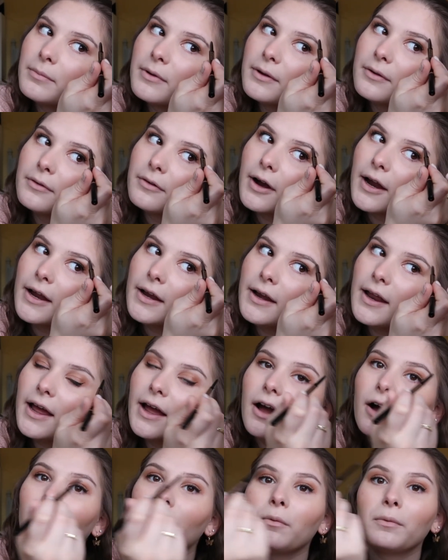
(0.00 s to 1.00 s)
But right
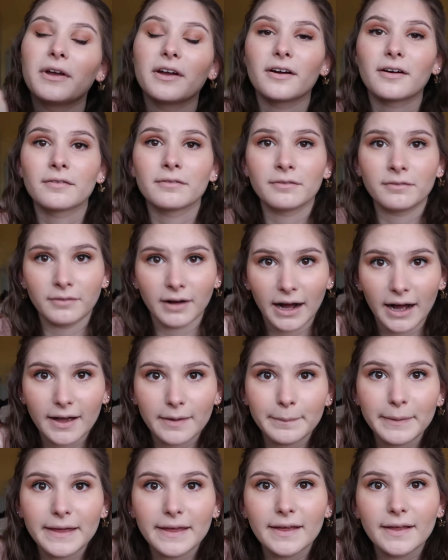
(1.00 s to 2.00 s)
now we are
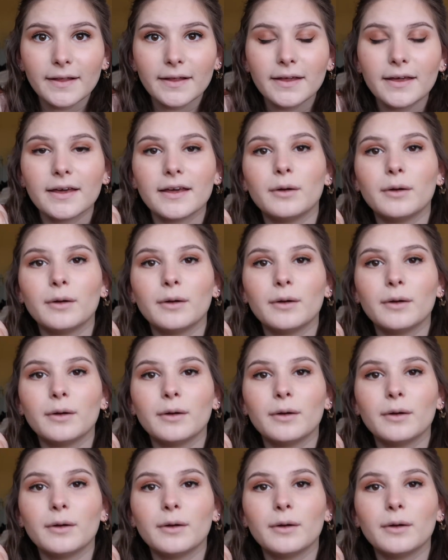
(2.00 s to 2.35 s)
vibing